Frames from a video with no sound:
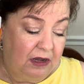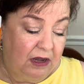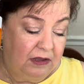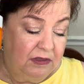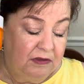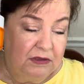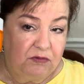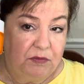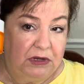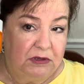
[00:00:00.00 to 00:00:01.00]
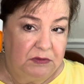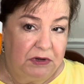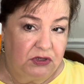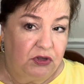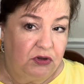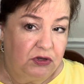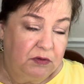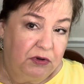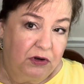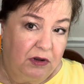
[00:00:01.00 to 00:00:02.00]
I think this would be especially good to
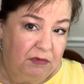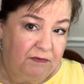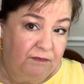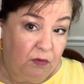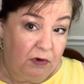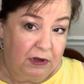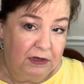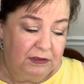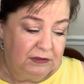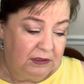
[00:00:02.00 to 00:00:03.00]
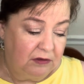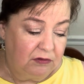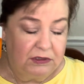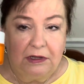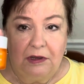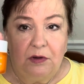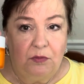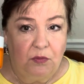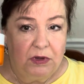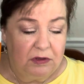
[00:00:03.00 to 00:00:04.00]
put on before concealer to help
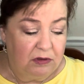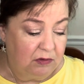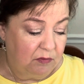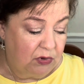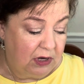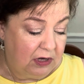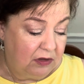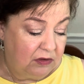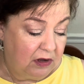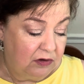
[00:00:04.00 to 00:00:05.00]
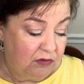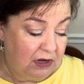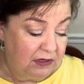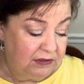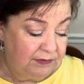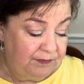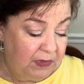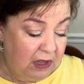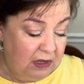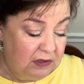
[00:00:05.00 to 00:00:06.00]
with the brightening of the under eyes.
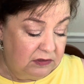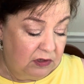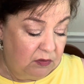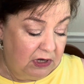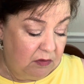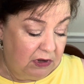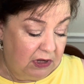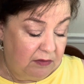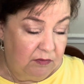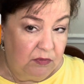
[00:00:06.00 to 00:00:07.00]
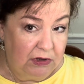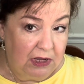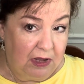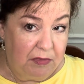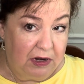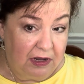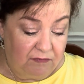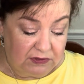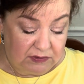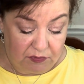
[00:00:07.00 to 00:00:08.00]
So anyway, really happy to have
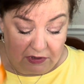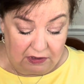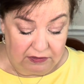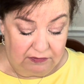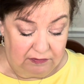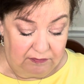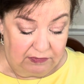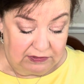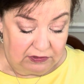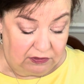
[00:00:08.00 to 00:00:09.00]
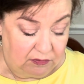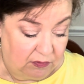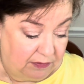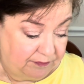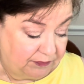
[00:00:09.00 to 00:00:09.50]
this product. That's a good one.